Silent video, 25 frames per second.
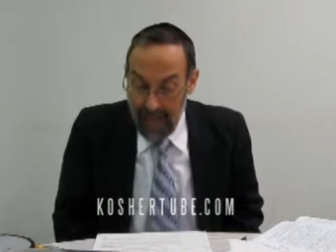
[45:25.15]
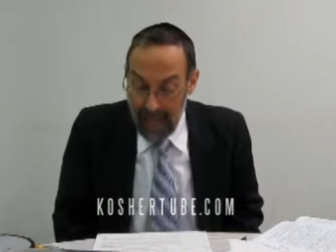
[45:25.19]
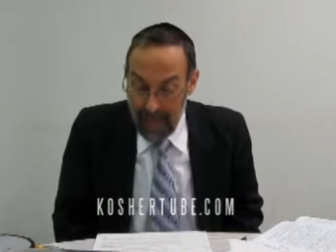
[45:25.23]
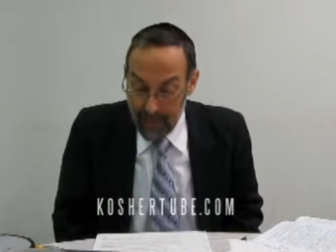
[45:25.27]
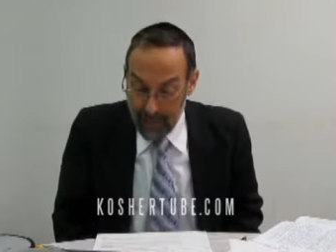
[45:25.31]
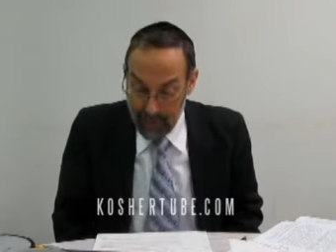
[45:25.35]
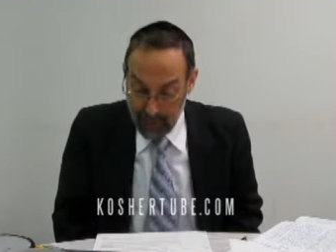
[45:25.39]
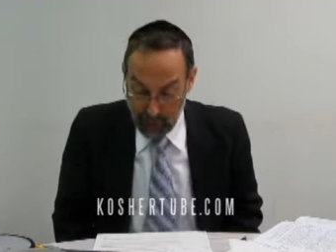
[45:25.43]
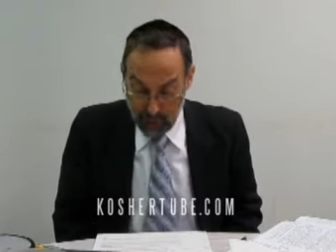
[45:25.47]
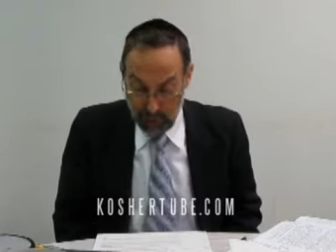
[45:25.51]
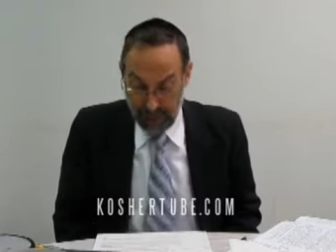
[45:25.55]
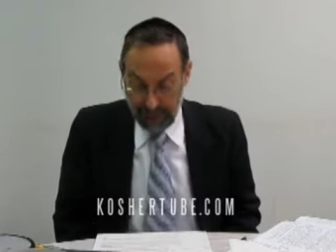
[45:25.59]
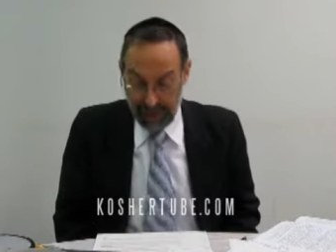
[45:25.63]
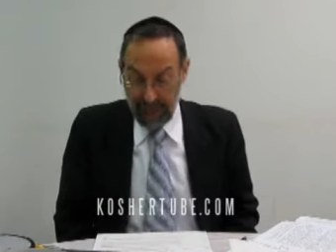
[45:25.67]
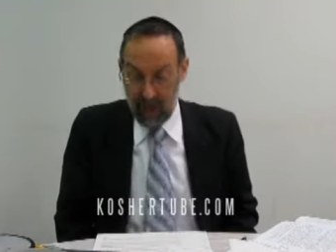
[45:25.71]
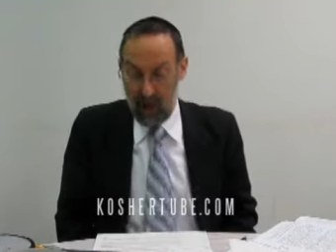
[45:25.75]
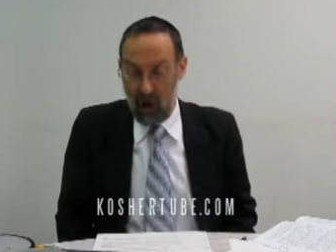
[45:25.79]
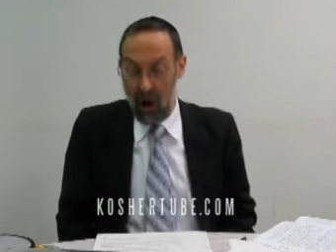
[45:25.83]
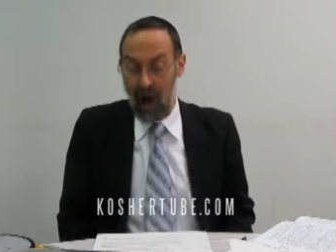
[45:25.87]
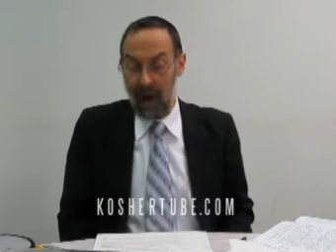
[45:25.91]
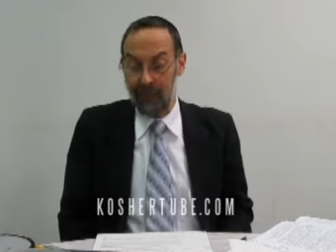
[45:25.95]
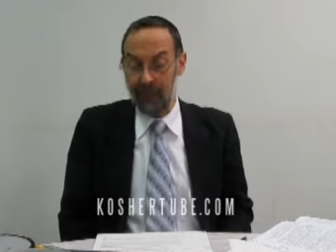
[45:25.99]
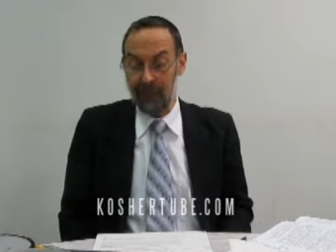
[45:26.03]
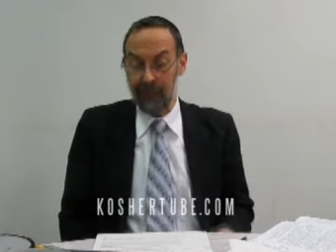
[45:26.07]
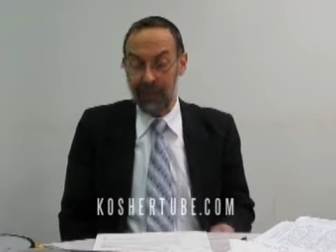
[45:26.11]
because they
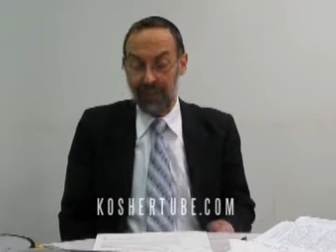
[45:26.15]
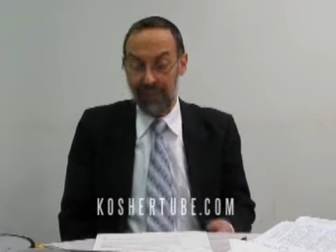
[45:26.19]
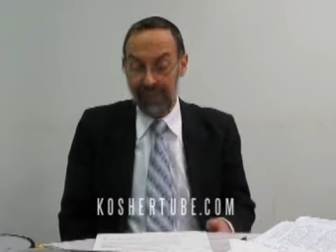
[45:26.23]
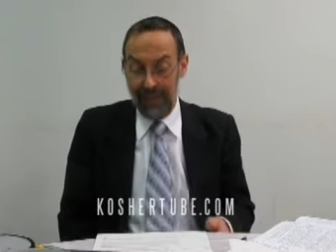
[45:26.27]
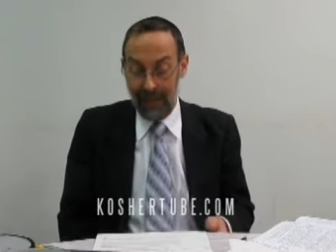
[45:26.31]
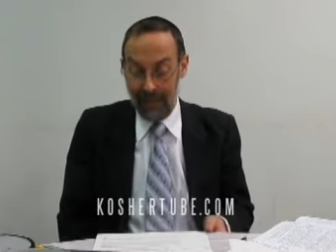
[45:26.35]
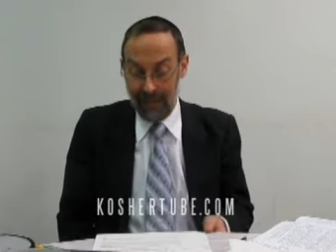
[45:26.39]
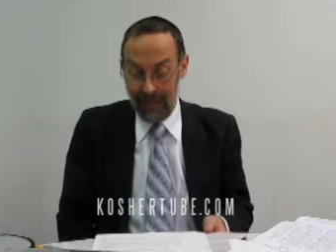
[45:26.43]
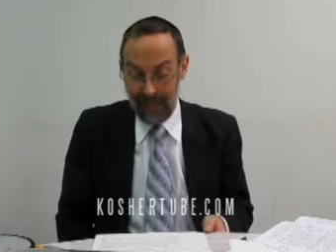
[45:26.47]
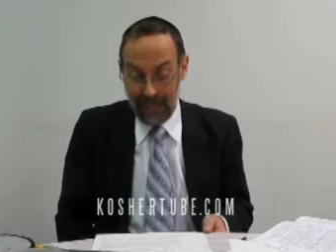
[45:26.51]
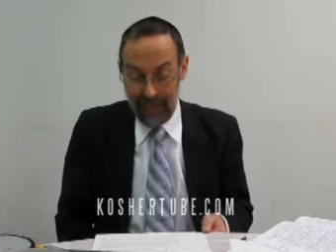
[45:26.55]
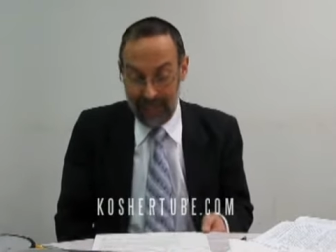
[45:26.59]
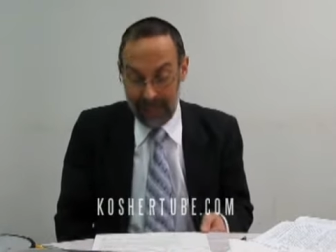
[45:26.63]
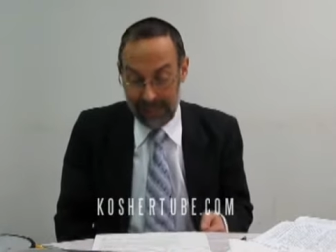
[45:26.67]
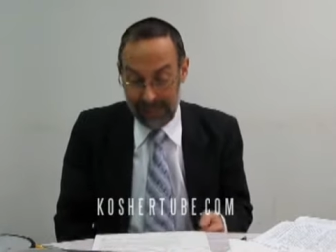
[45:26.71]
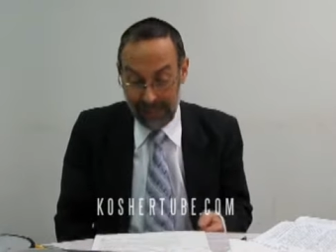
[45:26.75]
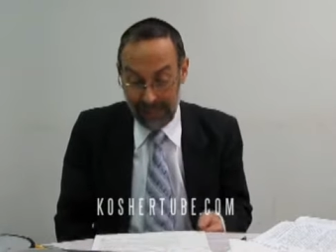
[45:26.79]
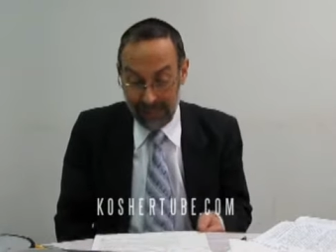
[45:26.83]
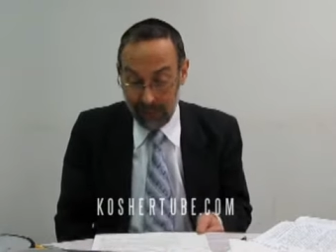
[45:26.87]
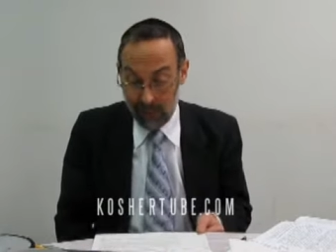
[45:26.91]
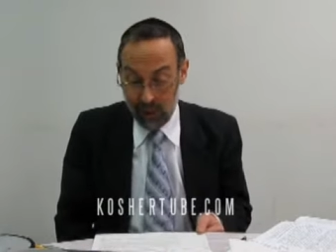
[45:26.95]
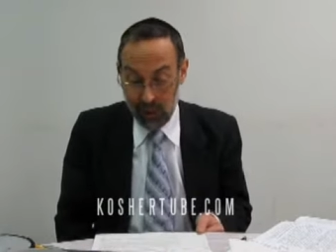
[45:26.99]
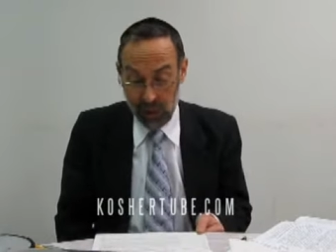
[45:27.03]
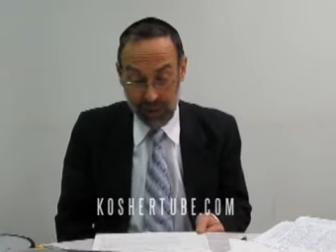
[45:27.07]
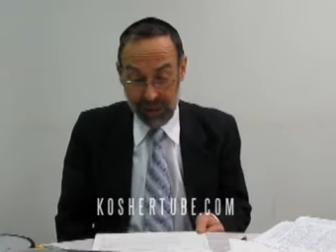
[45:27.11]
harbor resentment against
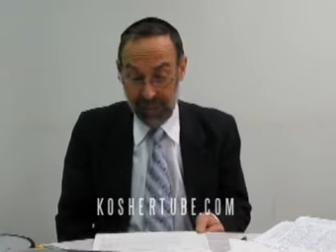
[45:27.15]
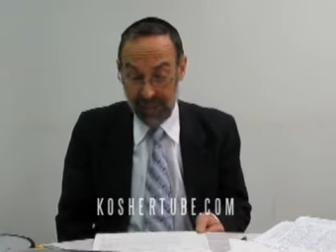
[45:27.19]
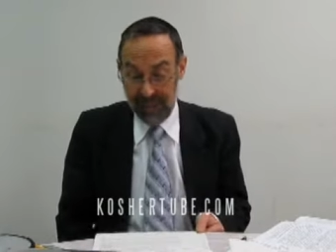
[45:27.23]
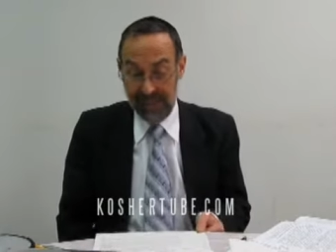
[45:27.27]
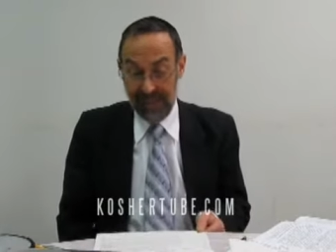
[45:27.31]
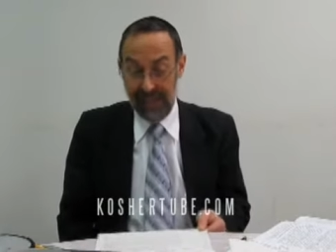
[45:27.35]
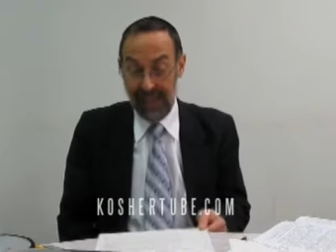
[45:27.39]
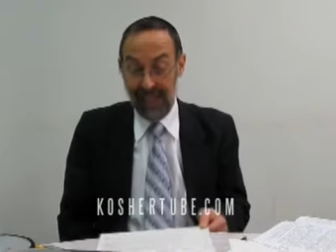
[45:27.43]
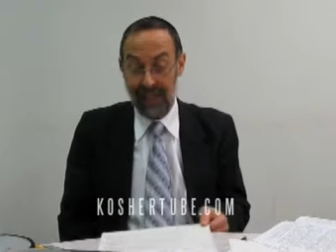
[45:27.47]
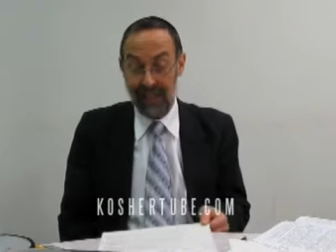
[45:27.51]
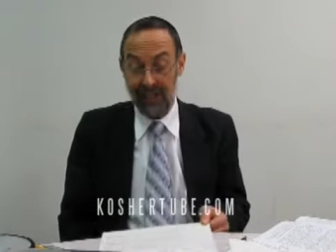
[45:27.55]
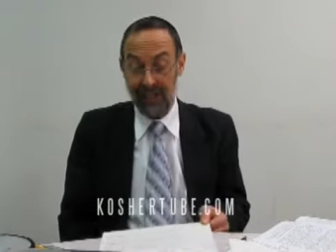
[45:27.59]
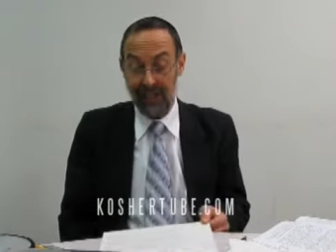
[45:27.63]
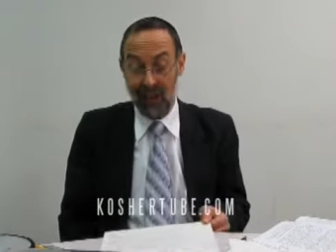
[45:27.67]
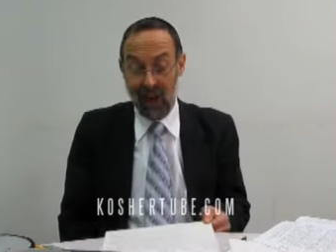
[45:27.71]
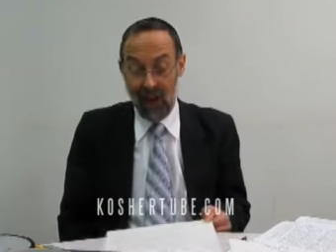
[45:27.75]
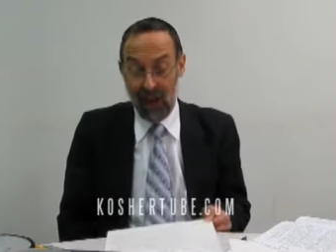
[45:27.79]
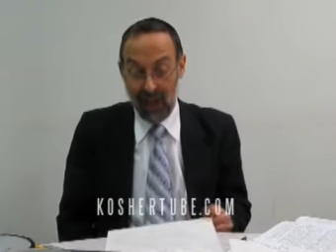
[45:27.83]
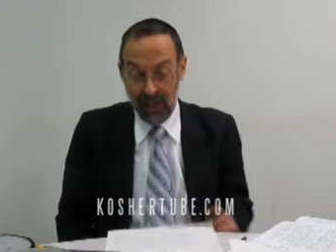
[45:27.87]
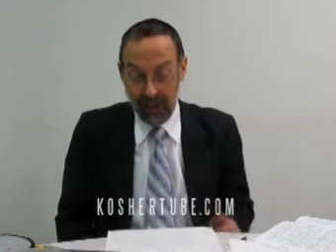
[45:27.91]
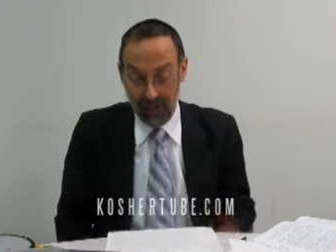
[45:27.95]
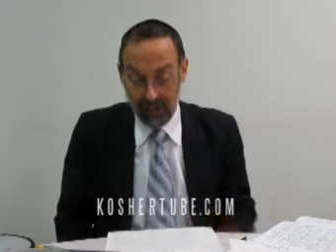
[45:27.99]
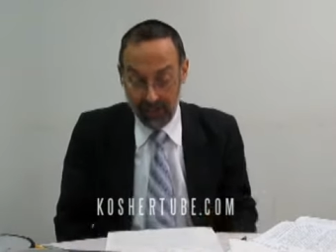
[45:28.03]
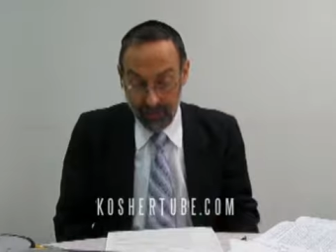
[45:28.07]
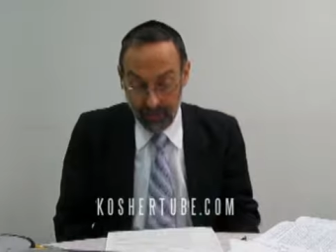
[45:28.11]
him, just as they had
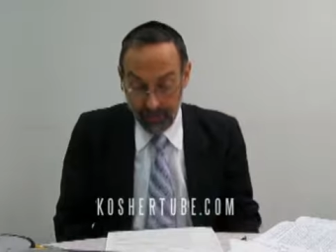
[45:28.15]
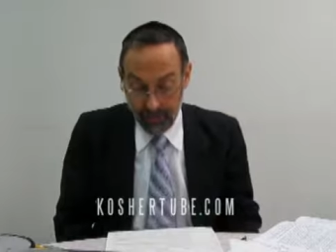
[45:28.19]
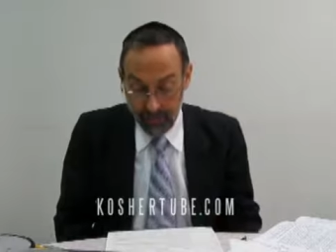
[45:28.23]
done